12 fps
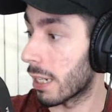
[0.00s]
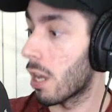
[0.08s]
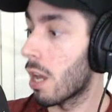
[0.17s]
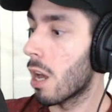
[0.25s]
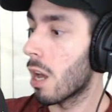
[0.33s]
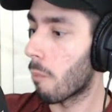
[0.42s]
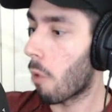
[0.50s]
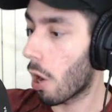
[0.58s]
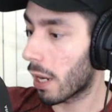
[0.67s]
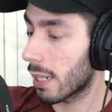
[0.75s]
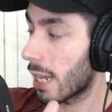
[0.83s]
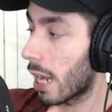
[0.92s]
Like
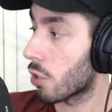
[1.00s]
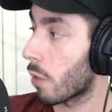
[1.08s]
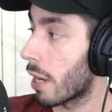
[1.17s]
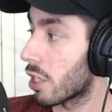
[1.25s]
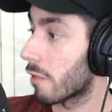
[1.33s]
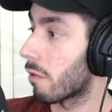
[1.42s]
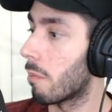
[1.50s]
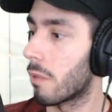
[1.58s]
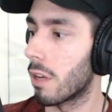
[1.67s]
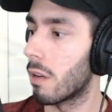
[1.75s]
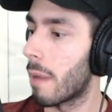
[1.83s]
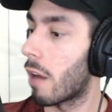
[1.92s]
market saturation from
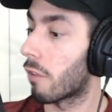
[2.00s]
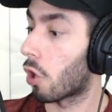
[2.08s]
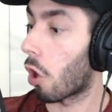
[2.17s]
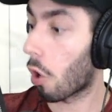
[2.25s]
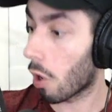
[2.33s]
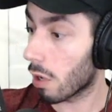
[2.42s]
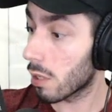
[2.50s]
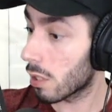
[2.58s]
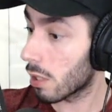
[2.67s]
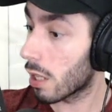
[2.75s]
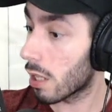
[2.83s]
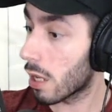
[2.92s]
the amount of
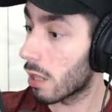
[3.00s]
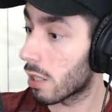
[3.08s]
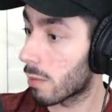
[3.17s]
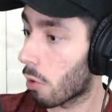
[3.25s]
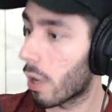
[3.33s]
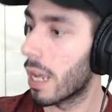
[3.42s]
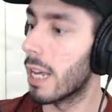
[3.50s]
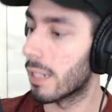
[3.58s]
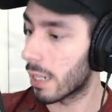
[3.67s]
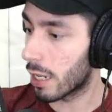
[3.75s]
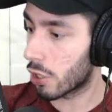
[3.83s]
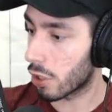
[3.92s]
cards in the sport is
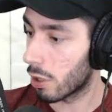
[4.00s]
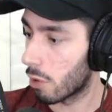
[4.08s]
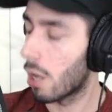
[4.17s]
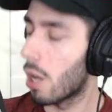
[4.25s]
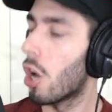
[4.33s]
an issue.